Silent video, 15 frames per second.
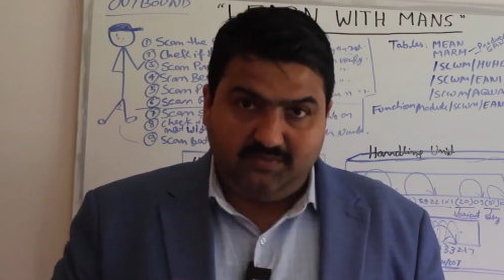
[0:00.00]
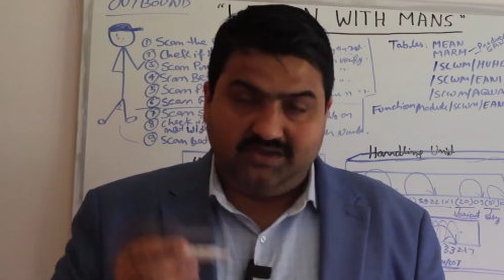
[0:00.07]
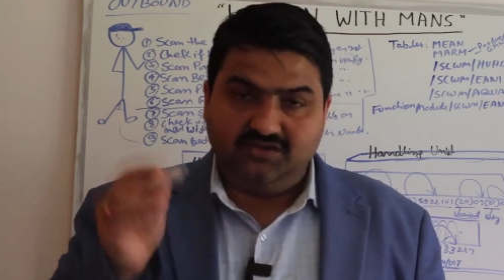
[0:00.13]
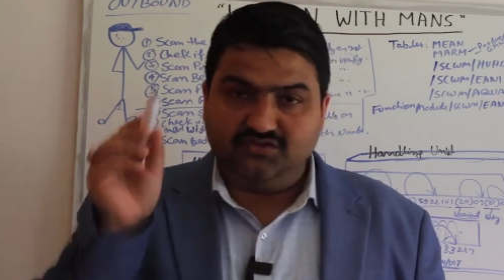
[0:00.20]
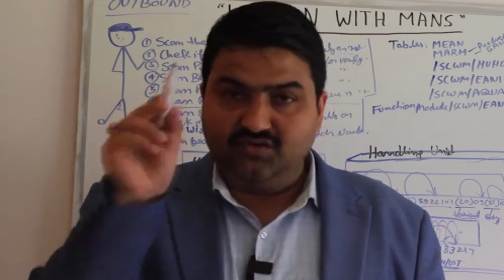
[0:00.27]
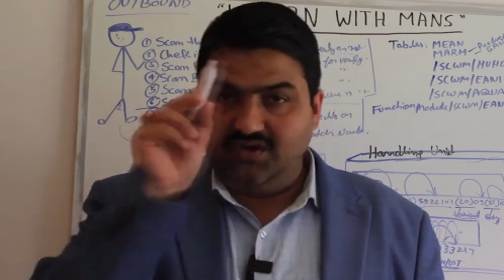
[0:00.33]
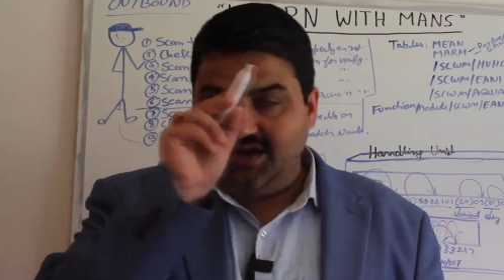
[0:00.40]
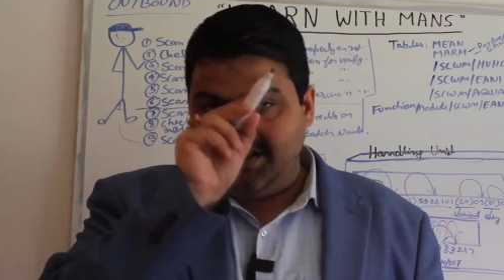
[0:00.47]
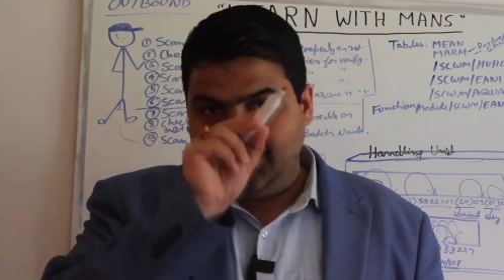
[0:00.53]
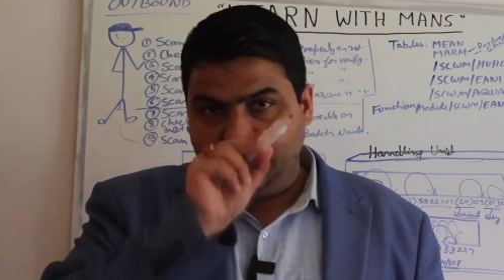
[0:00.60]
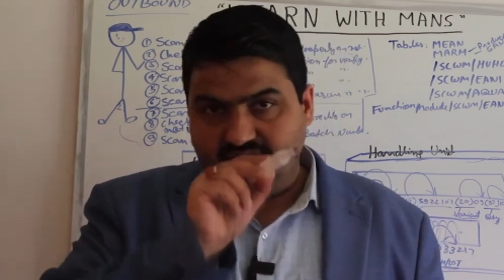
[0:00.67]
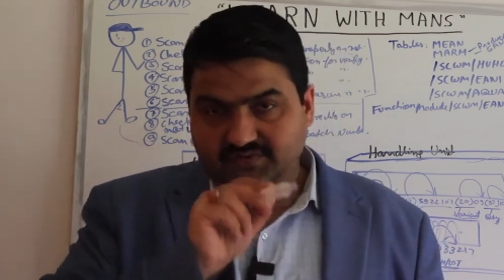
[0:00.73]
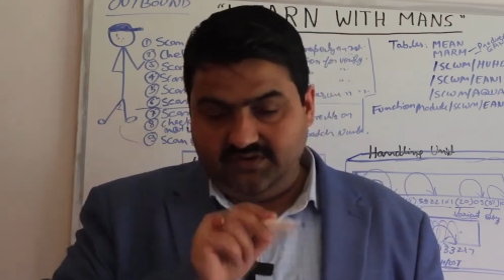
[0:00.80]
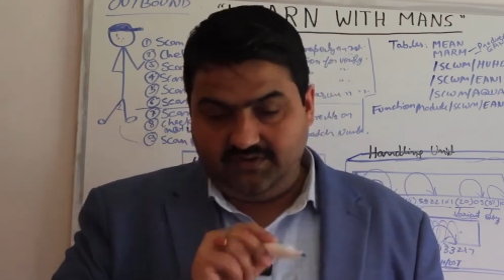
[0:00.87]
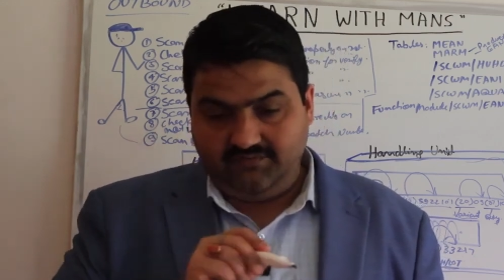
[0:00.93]
because on
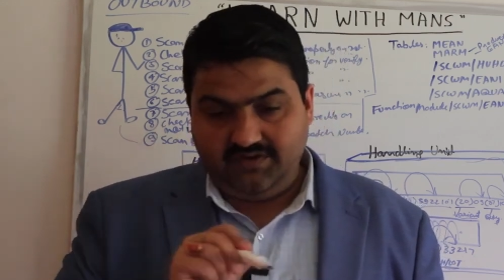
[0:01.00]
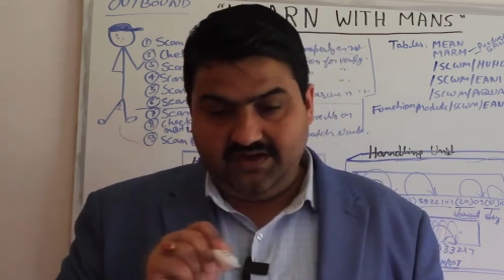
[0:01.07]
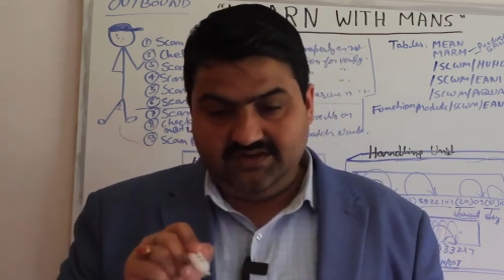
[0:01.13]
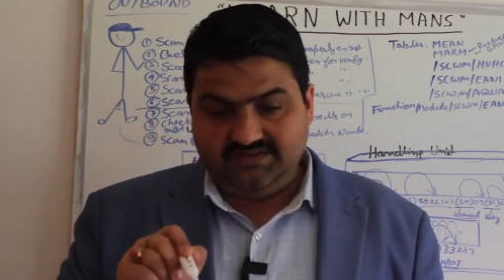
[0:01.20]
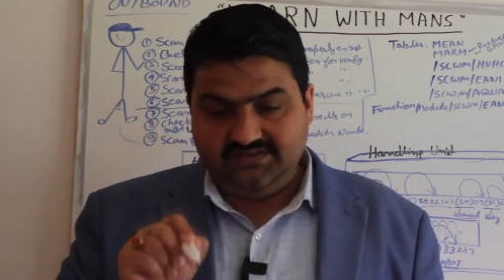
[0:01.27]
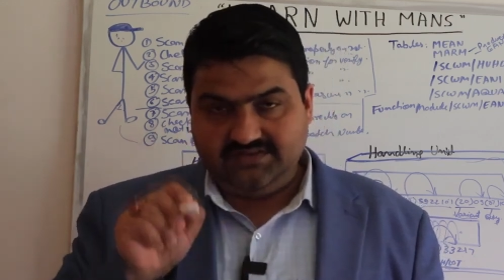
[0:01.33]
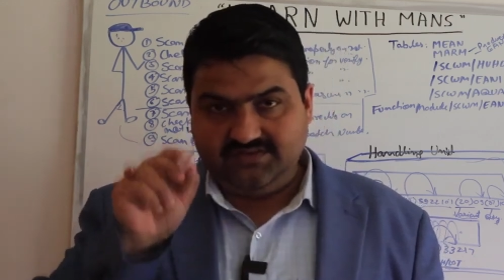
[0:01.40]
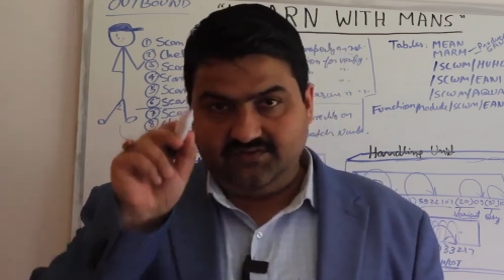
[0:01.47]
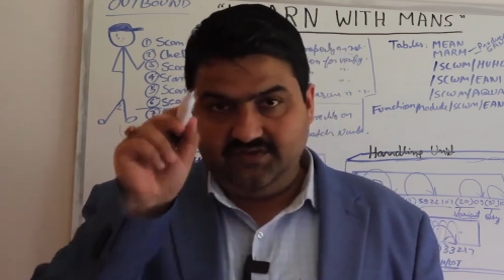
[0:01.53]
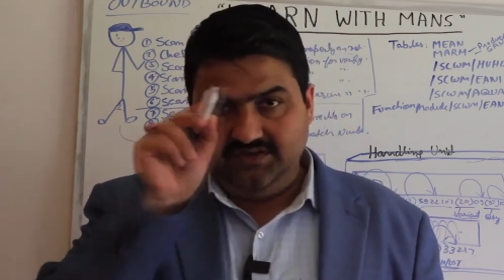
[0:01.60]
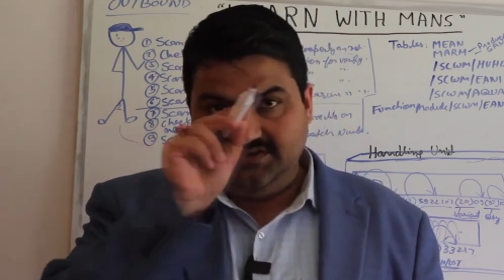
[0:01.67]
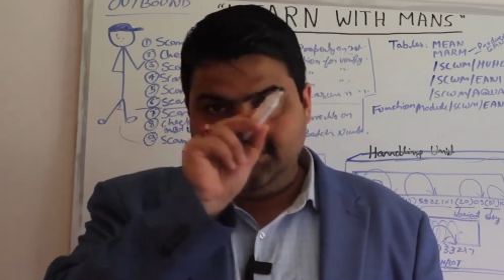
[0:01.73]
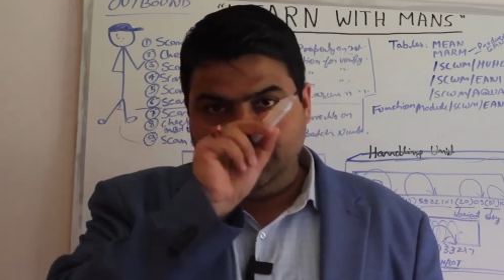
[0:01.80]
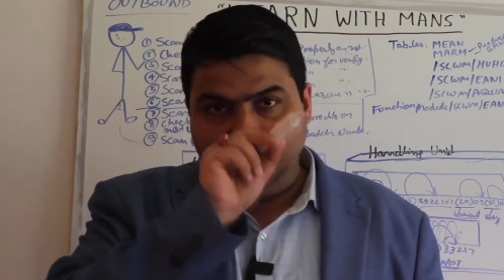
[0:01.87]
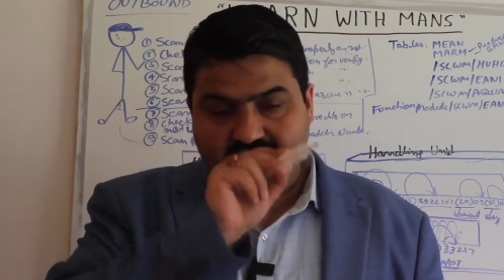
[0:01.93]
RF device
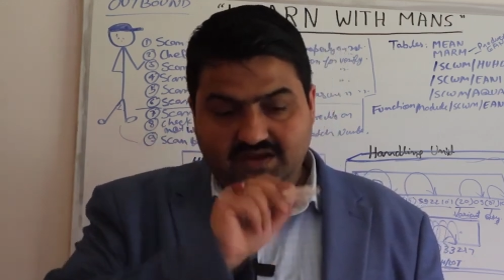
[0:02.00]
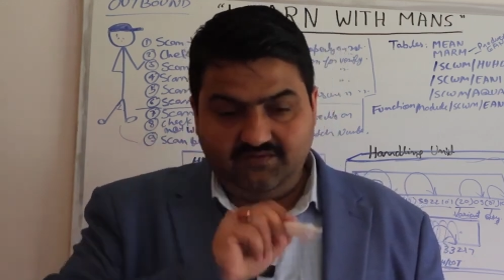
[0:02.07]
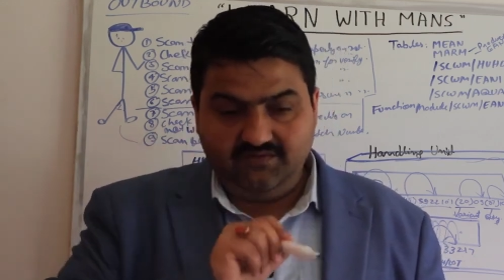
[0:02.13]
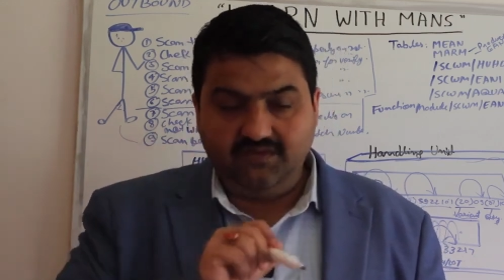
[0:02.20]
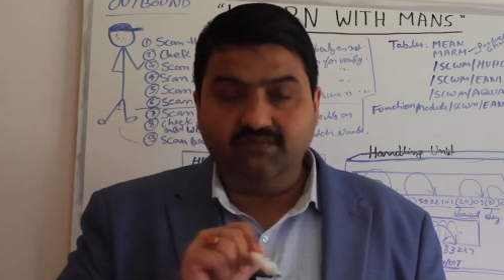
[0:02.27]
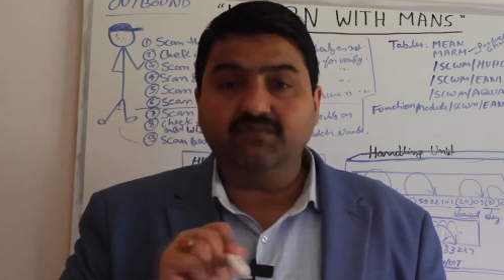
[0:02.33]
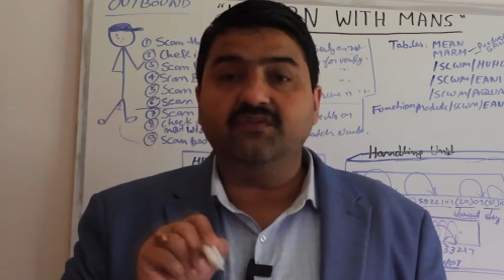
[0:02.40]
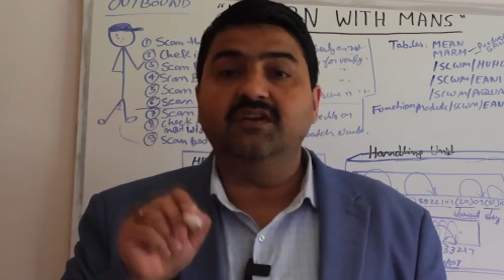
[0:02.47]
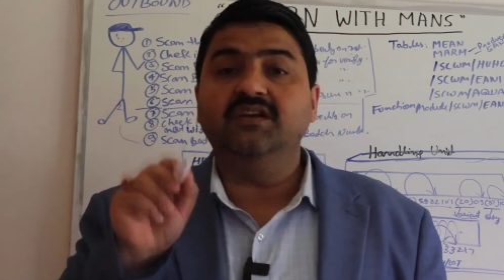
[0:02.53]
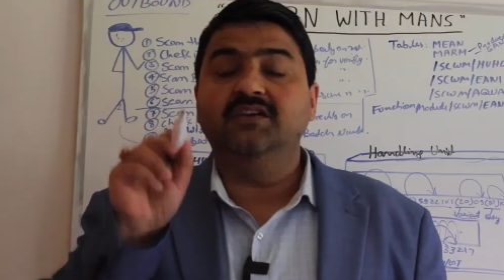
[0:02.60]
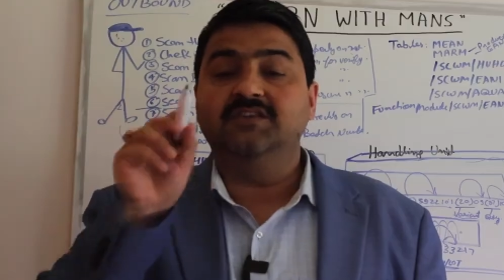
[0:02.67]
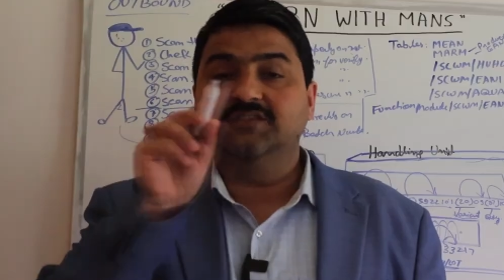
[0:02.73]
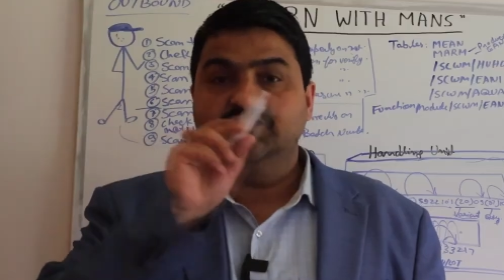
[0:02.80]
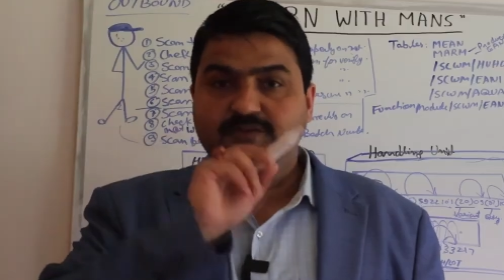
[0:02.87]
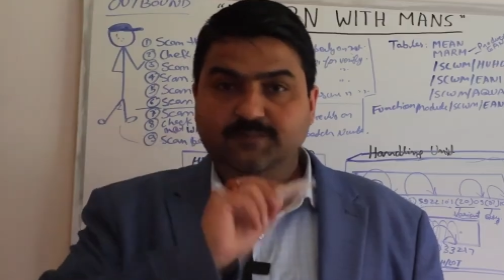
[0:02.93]
screens we have the
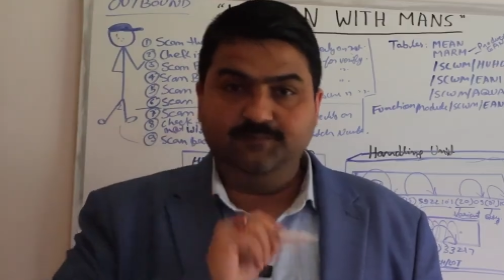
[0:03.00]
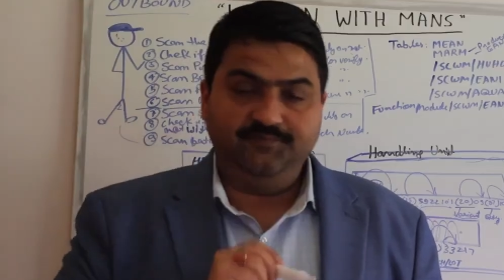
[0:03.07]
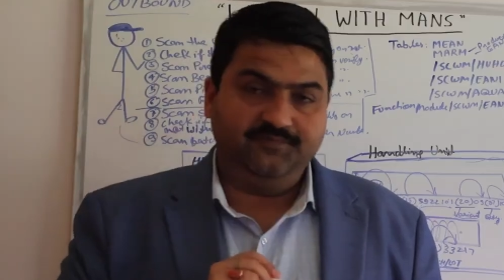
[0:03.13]
fields.